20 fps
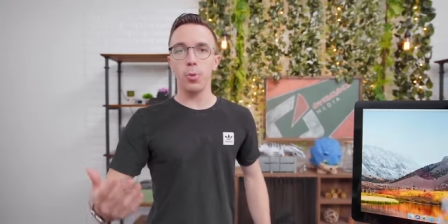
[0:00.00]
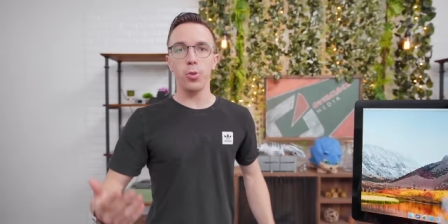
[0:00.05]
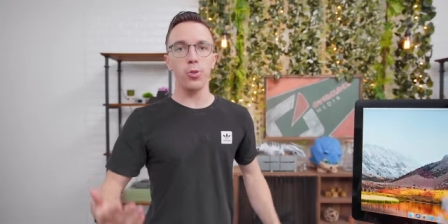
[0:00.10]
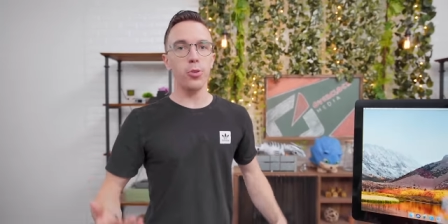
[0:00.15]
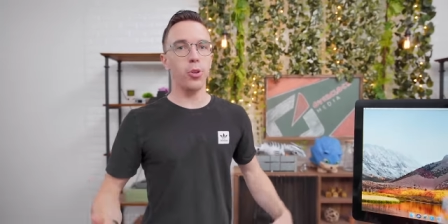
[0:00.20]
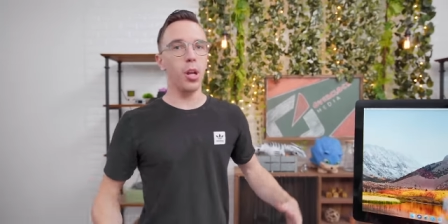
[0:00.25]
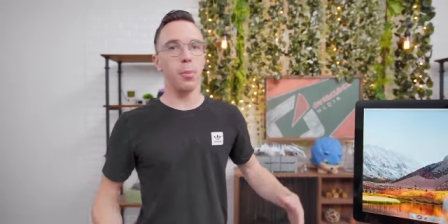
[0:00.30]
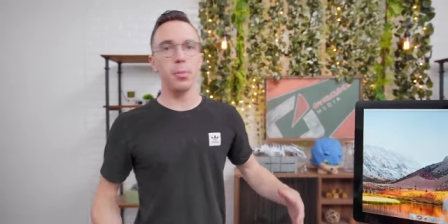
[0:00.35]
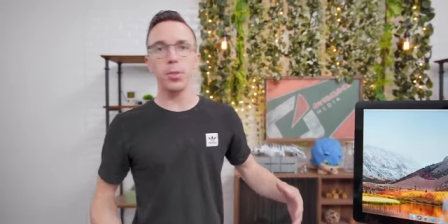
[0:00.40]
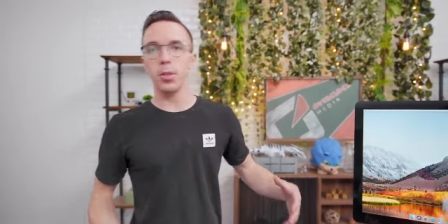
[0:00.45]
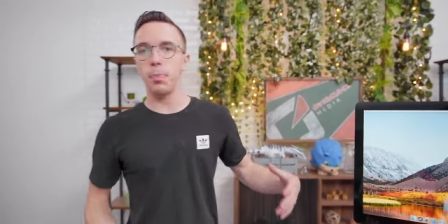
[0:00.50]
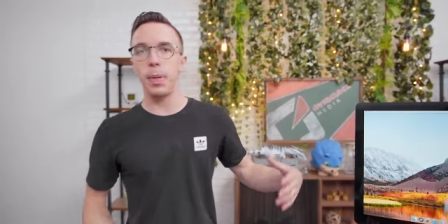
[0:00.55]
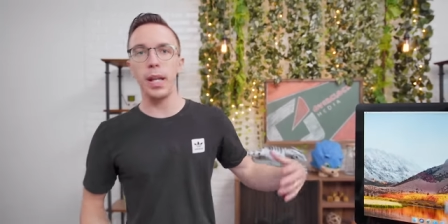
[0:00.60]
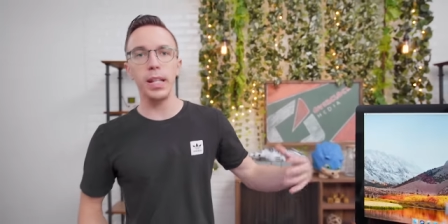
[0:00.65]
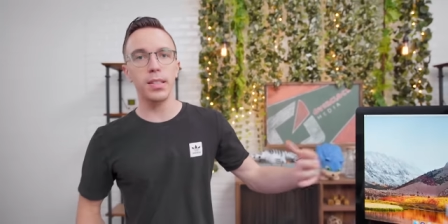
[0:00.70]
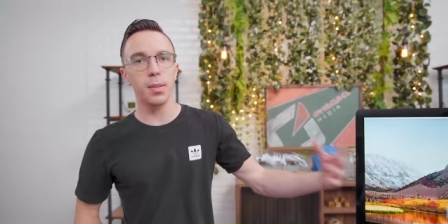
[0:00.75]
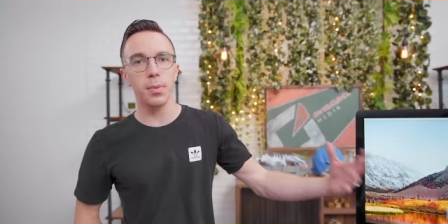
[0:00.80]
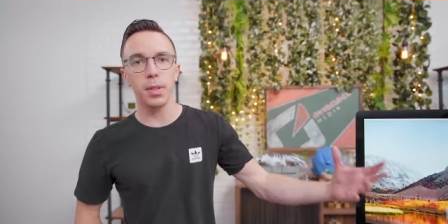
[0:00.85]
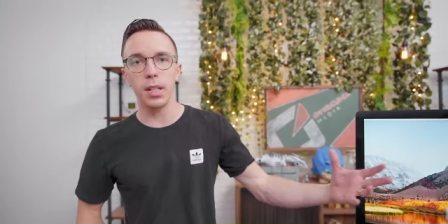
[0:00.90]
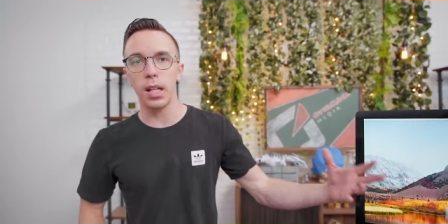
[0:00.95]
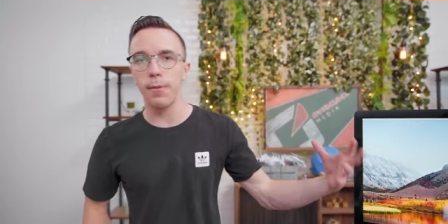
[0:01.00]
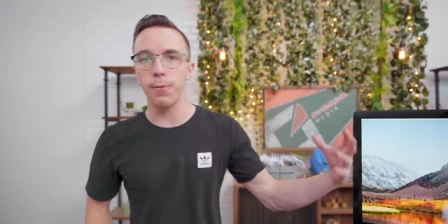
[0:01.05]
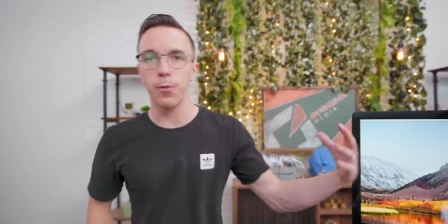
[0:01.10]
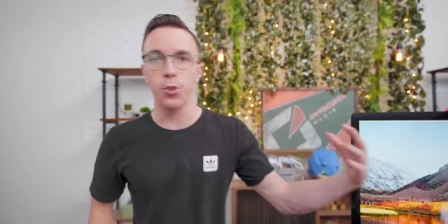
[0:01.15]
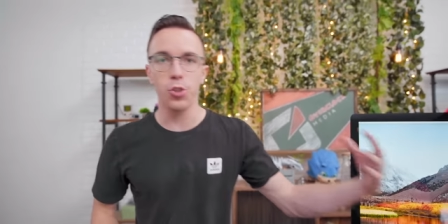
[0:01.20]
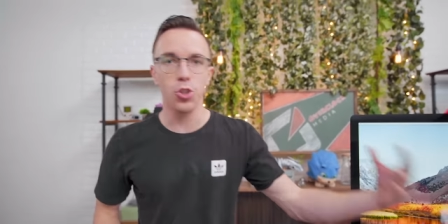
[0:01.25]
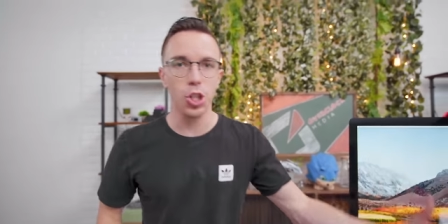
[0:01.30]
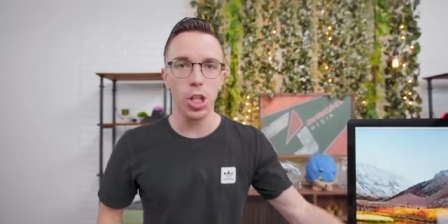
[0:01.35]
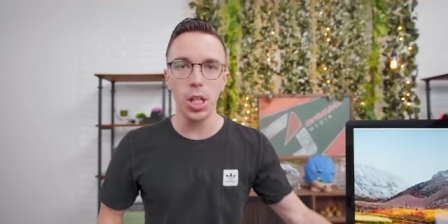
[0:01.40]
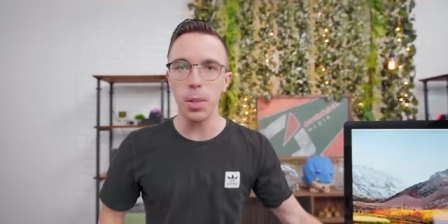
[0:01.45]
or you're able to pick something up
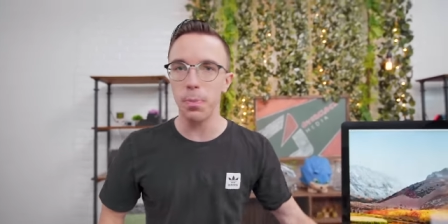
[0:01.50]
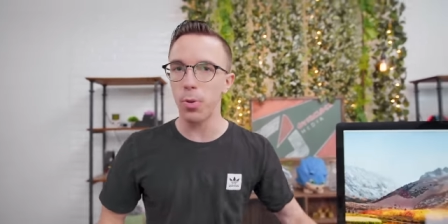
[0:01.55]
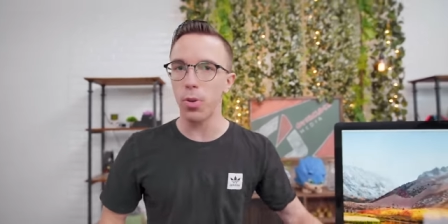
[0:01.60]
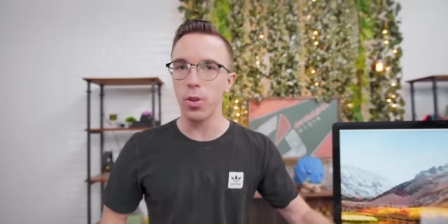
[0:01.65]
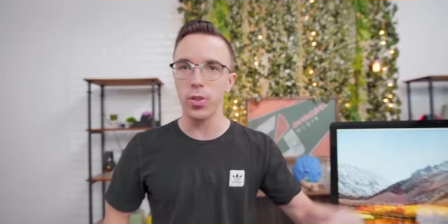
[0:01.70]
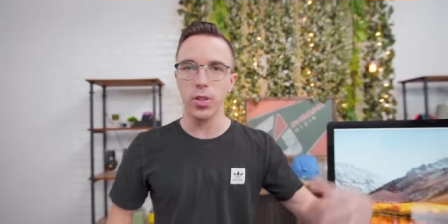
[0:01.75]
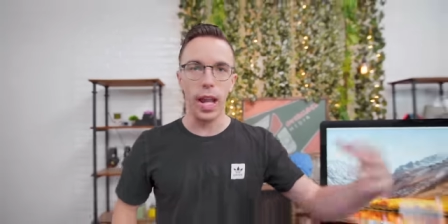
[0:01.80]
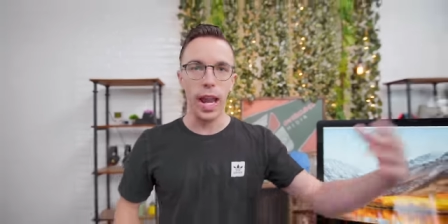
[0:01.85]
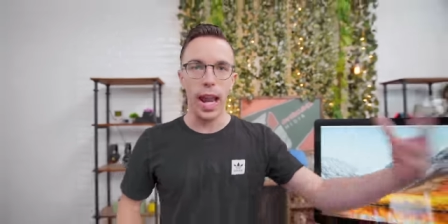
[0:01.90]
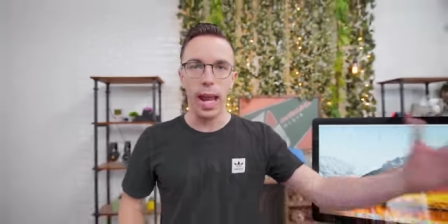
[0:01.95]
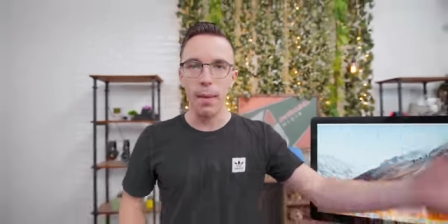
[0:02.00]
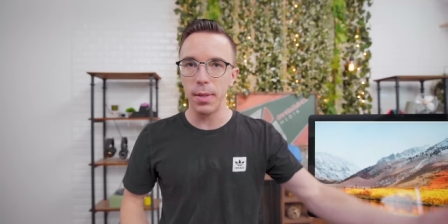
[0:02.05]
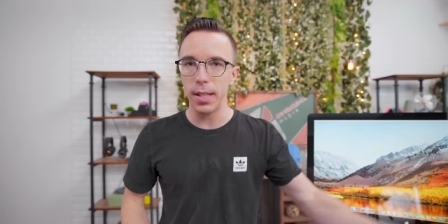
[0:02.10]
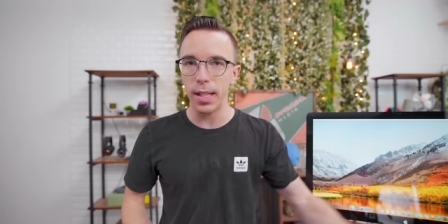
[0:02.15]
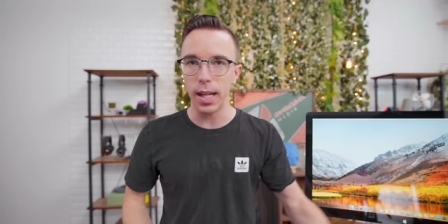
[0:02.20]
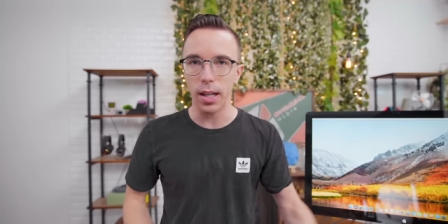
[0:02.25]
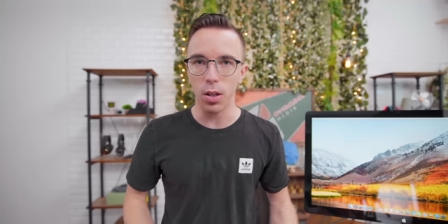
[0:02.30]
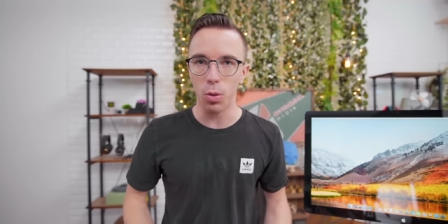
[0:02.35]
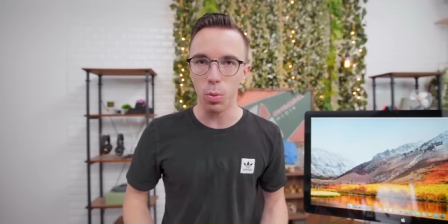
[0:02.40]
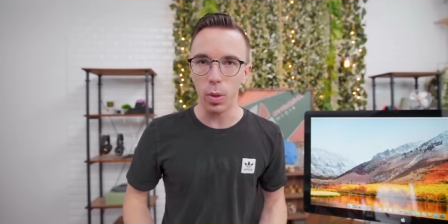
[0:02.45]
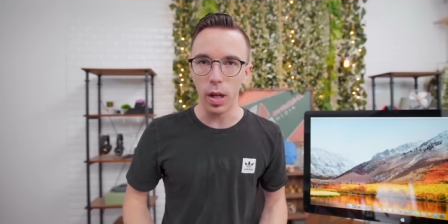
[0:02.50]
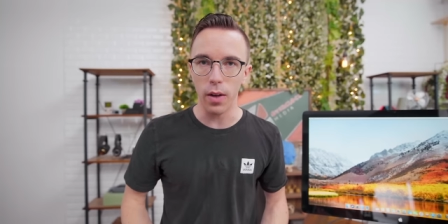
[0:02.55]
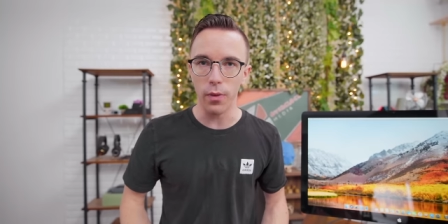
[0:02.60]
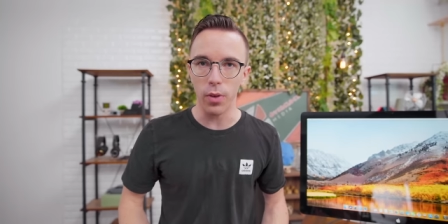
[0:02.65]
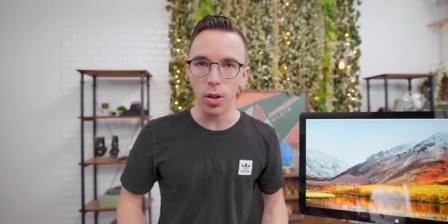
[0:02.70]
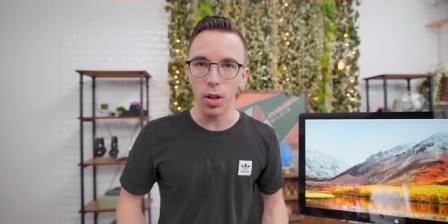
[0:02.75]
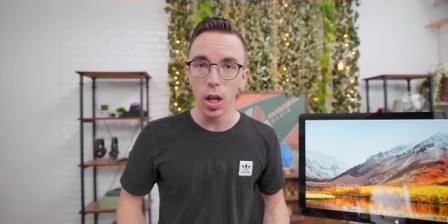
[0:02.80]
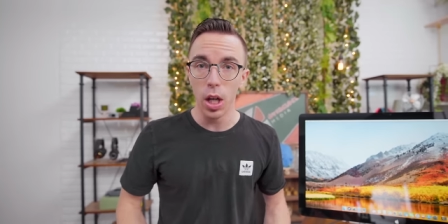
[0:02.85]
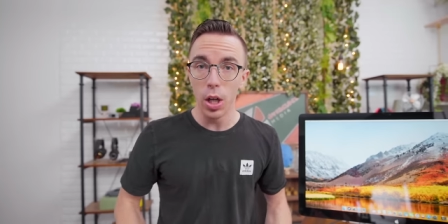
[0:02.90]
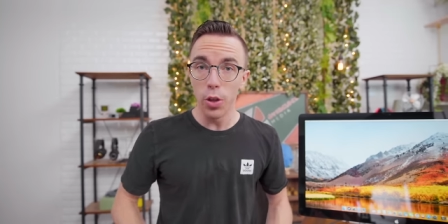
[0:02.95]
for cheap or as a hand-me-down or
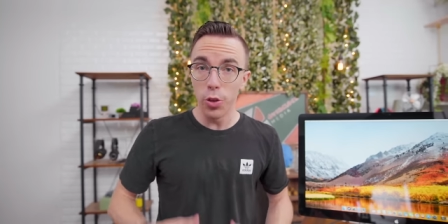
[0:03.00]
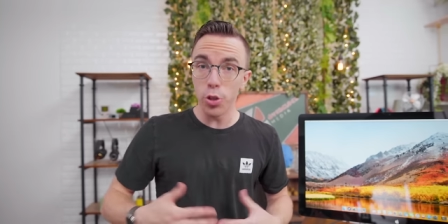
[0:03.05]
whatever,